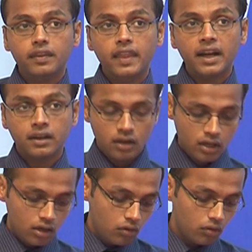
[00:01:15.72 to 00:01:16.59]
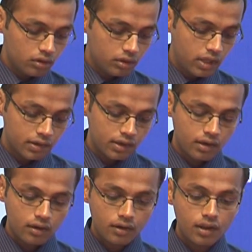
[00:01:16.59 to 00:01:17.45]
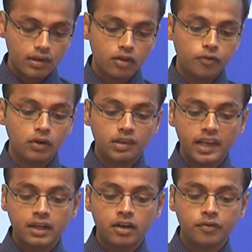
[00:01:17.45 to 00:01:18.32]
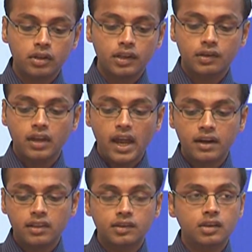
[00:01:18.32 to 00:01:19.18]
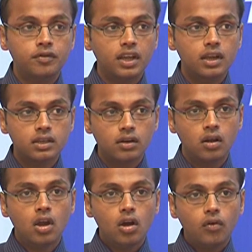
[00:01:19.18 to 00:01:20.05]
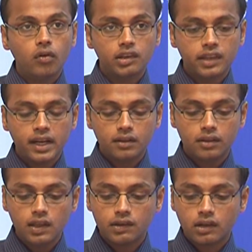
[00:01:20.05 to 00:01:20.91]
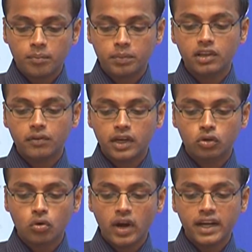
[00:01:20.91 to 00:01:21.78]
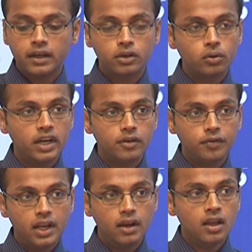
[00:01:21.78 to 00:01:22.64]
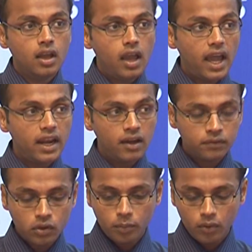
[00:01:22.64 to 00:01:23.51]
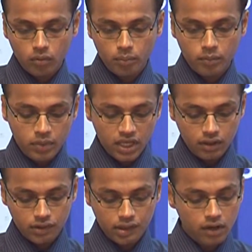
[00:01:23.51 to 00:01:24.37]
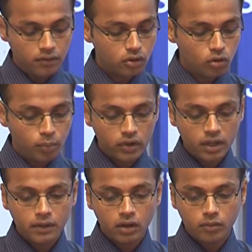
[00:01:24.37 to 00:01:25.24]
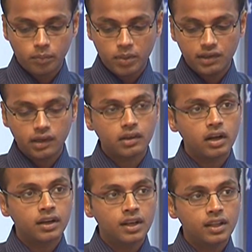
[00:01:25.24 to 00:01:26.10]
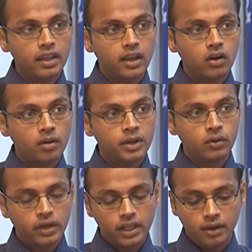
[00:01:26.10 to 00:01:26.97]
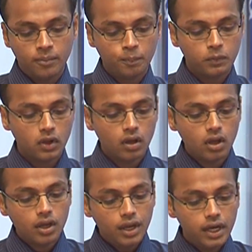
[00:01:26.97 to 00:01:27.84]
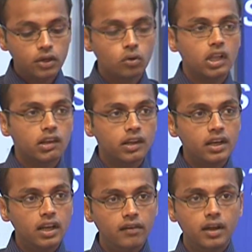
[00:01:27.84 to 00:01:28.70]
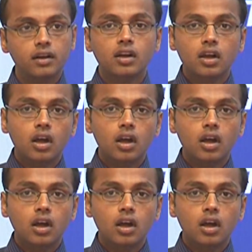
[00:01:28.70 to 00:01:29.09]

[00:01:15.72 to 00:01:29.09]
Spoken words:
That the reason cited for this and the justification was that these companies were too vital to let fail and have to be saved to put up the pieces containing the economy together. In 2011,